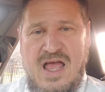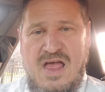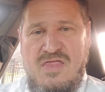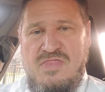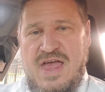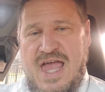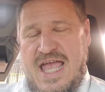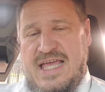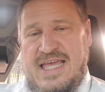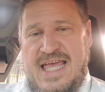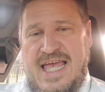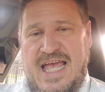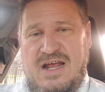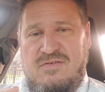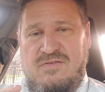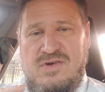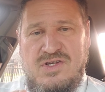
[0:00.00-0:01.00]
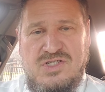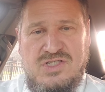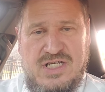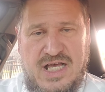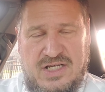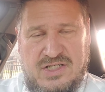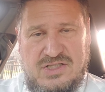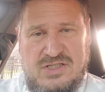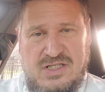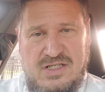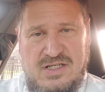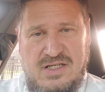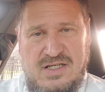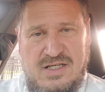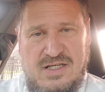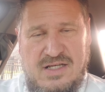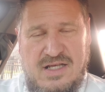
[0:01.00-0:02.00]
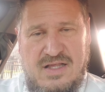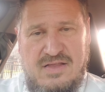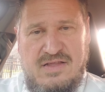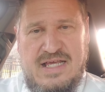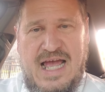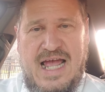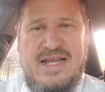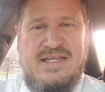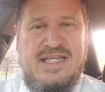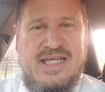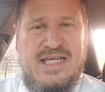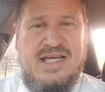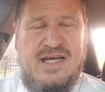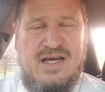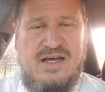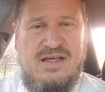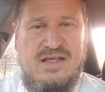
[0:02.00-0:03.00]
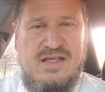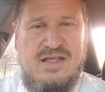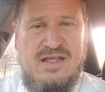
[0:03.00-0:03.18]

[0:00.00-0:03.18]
They can't resist the idea